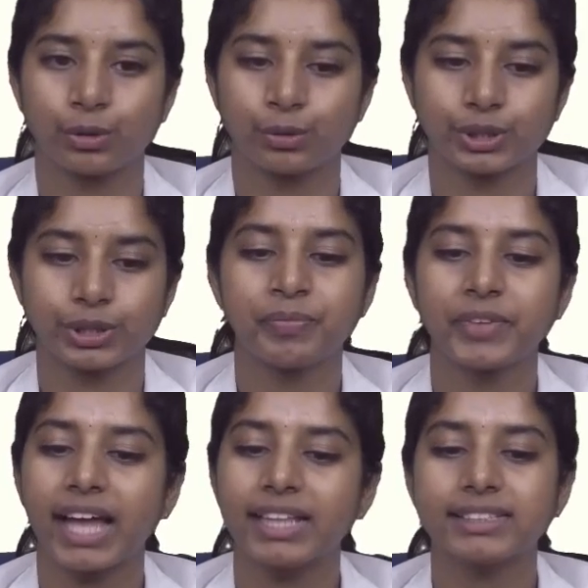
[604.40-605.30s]
crowns,
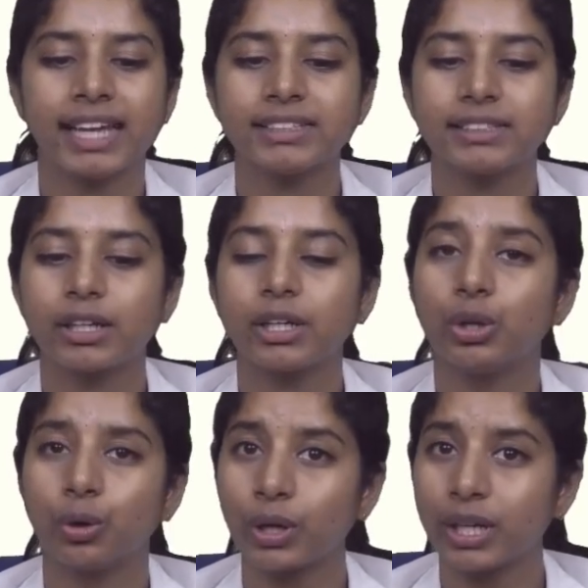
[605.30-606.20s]
and the signs are
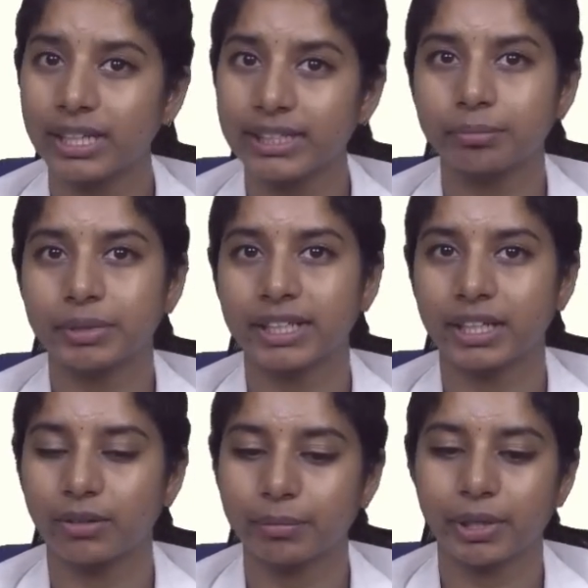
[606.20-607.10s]
local
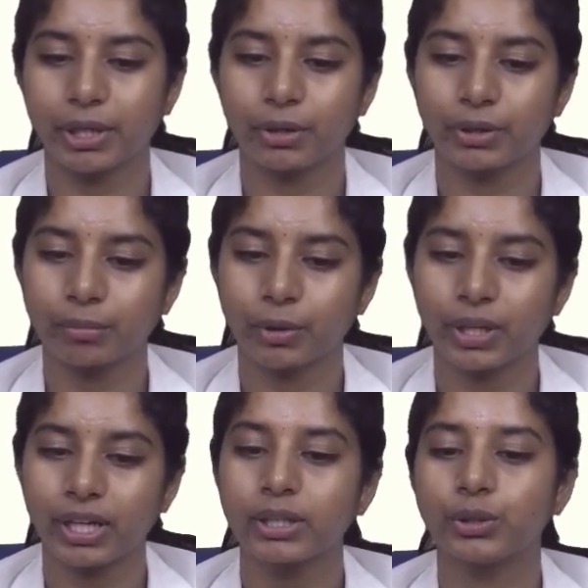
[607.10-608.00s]
deepening of the periodontal
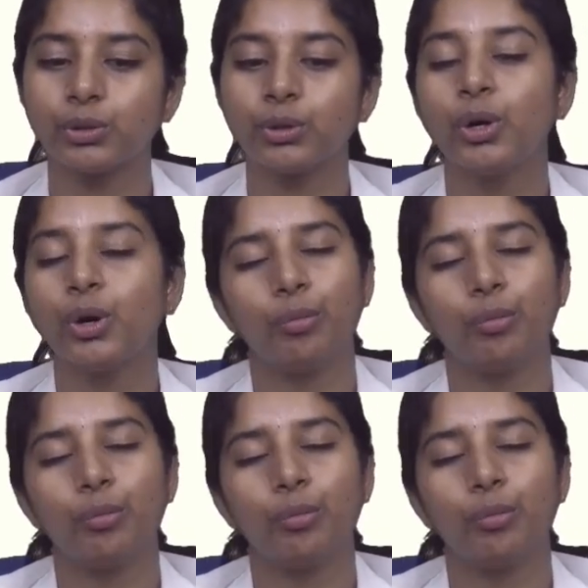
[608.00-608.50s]
pocket to